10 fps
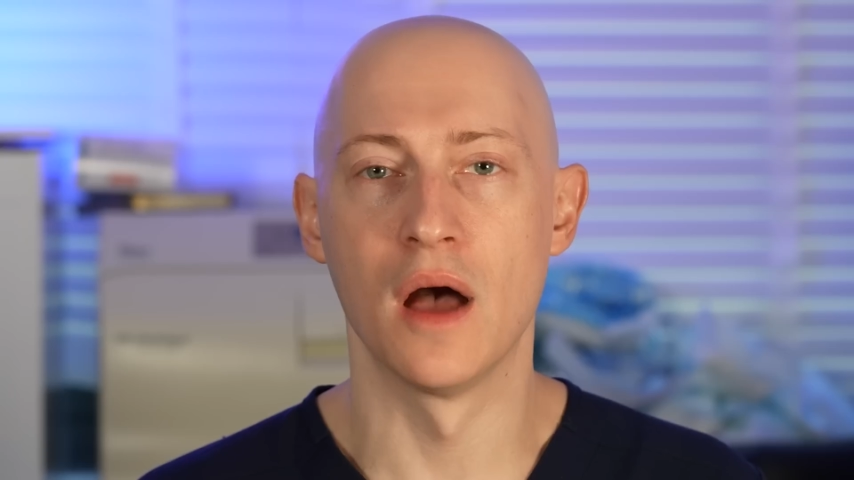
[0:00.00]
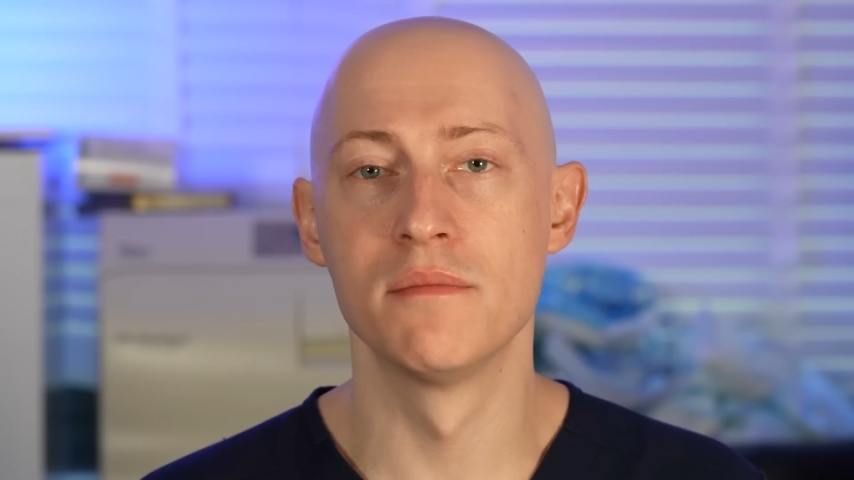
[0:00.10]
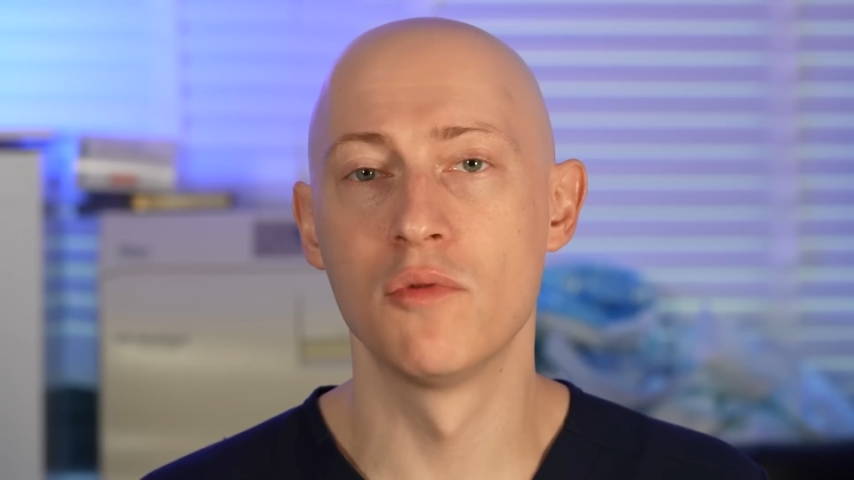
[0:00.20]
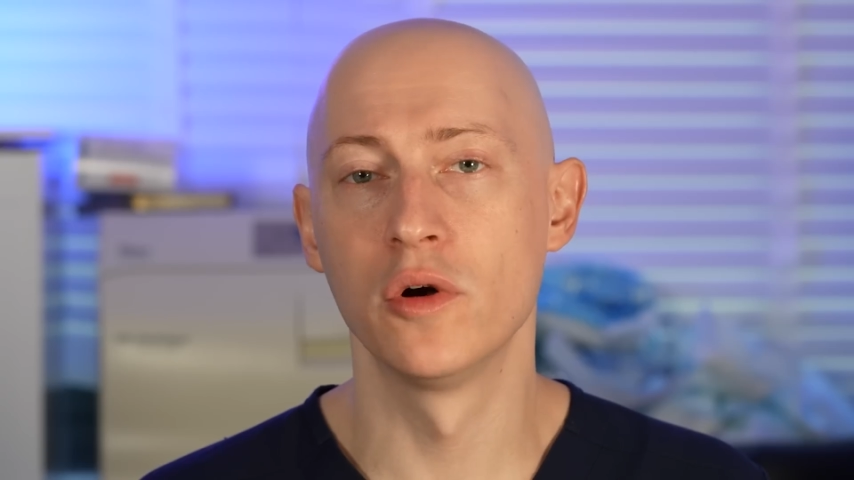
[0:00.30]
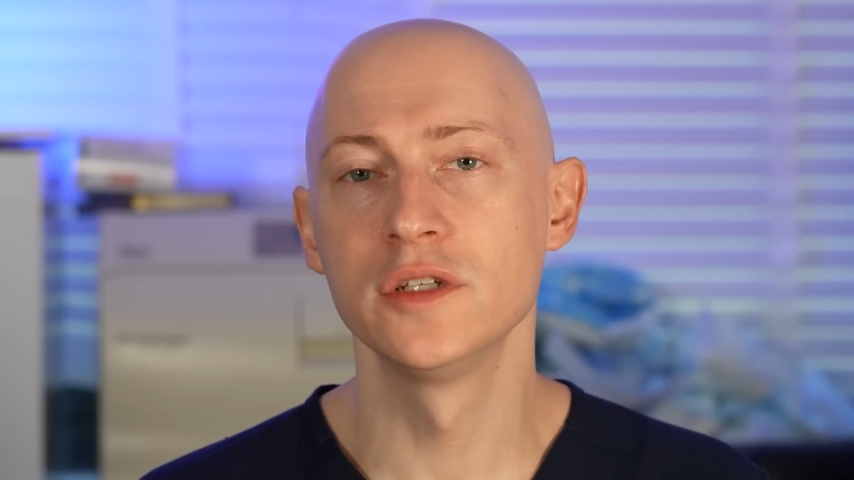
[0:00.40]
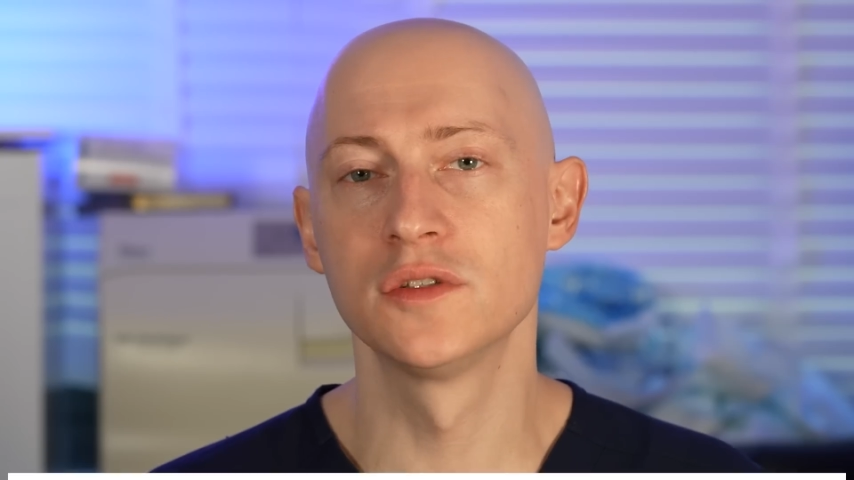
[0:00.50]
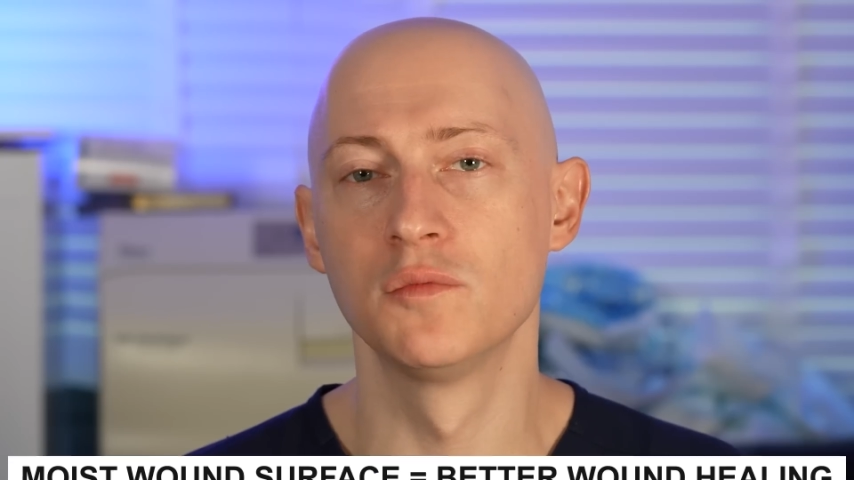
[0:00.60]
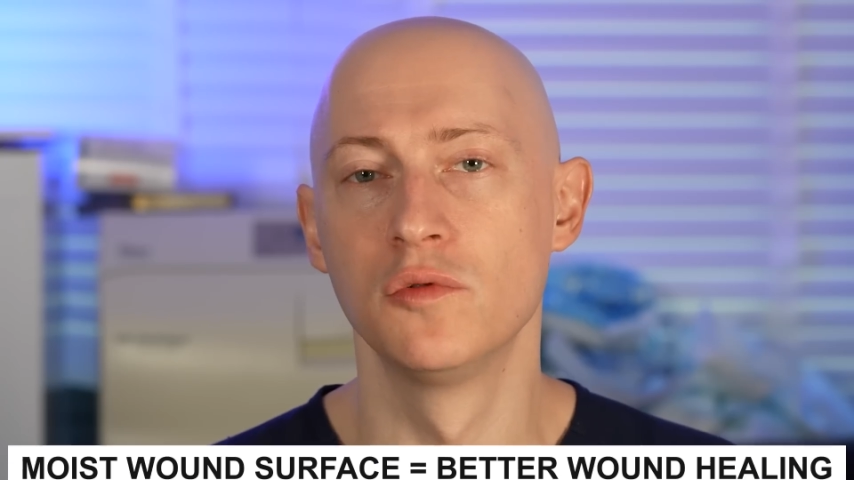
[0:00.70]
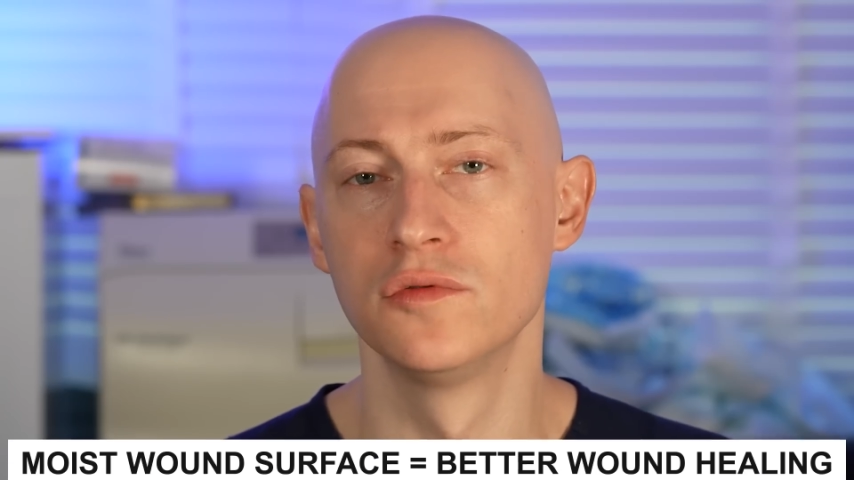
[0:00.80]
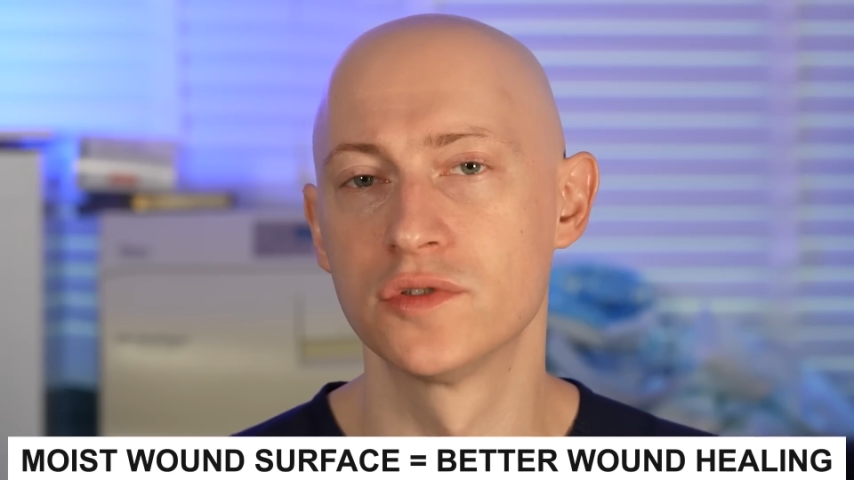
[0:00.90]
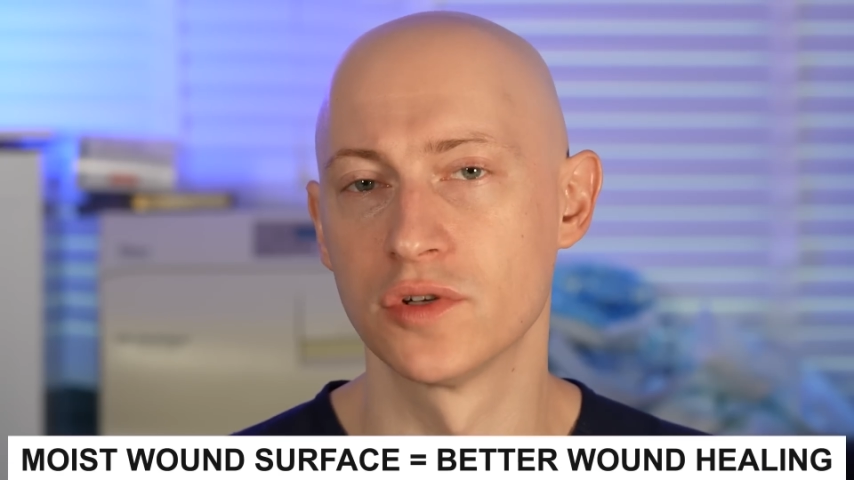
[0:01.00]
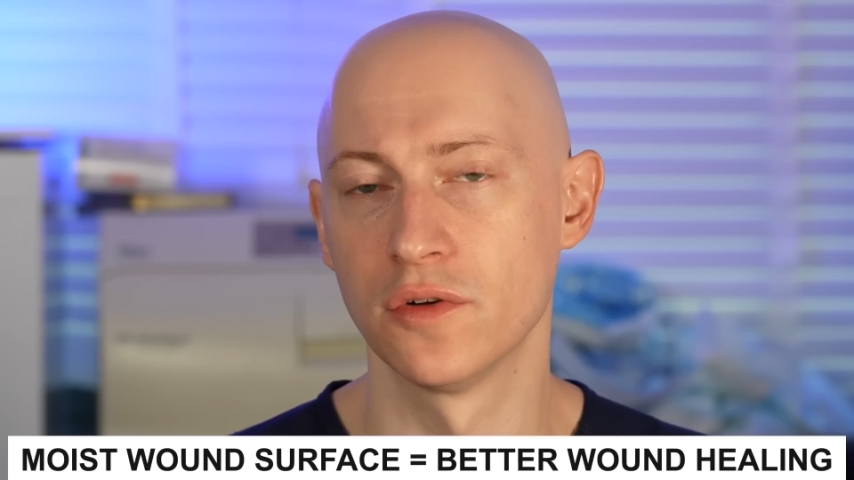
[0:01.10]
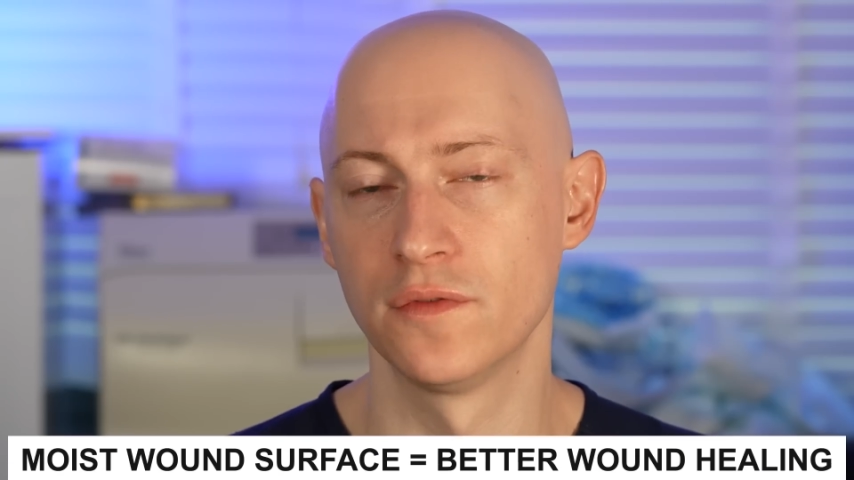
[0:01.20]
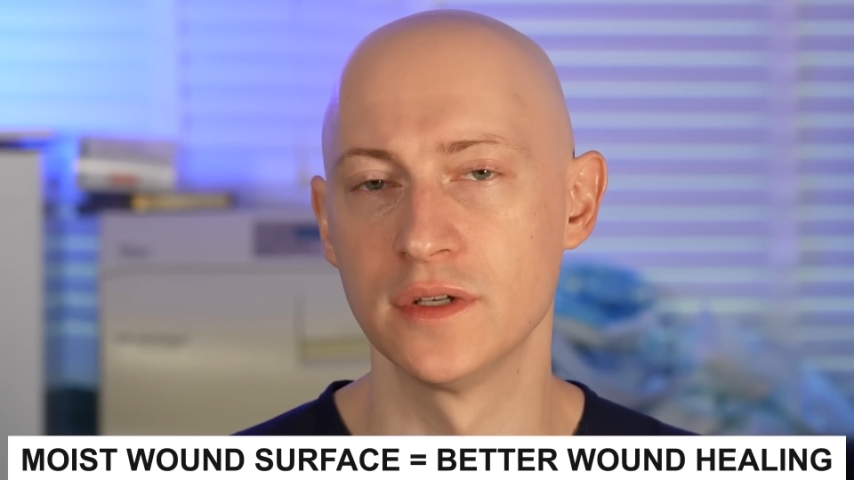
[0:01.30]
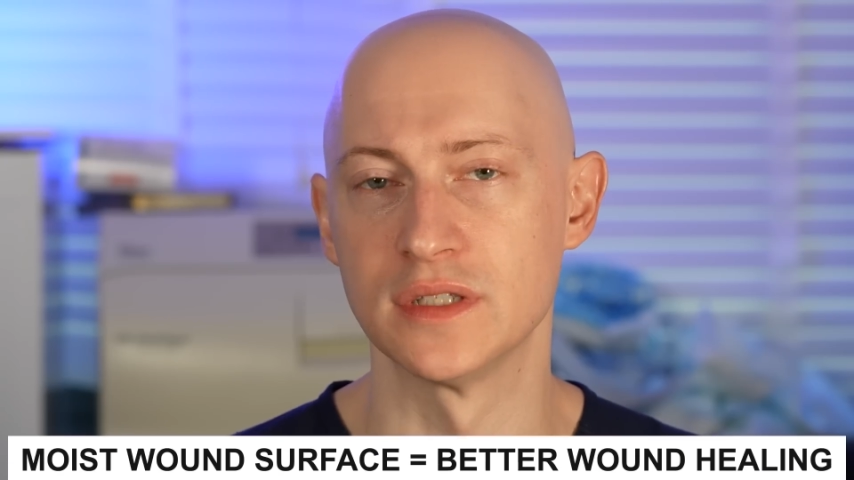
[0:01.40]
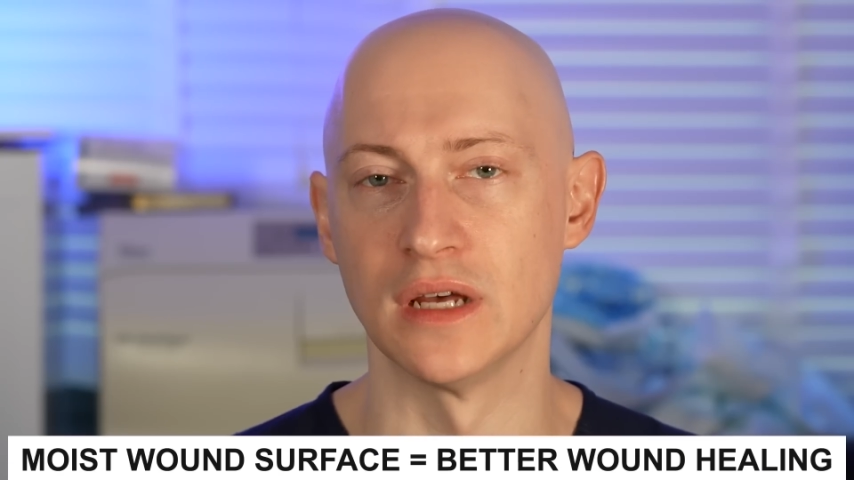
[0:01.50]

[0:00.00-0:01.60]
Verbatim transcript: A moist wound surface